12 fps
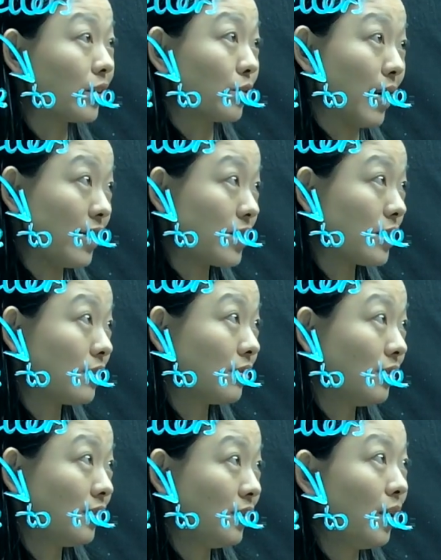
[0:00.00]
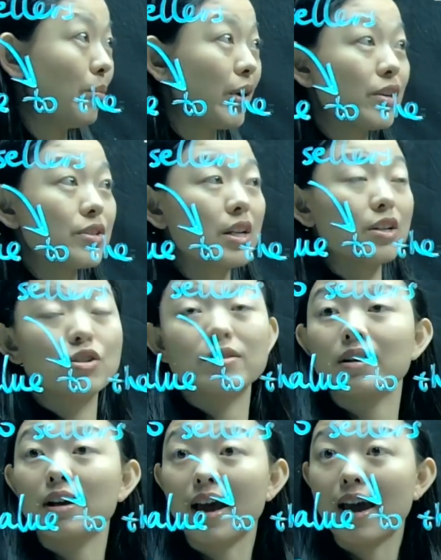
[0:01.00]
right? Because it's
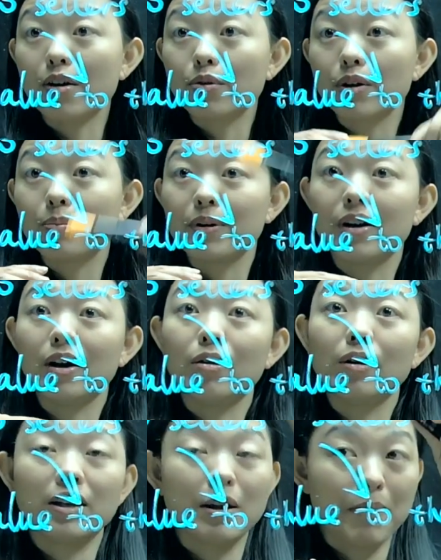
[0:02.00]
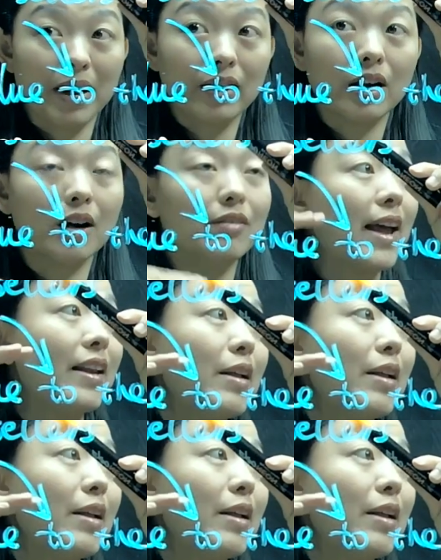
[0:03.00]
the area below the demand curve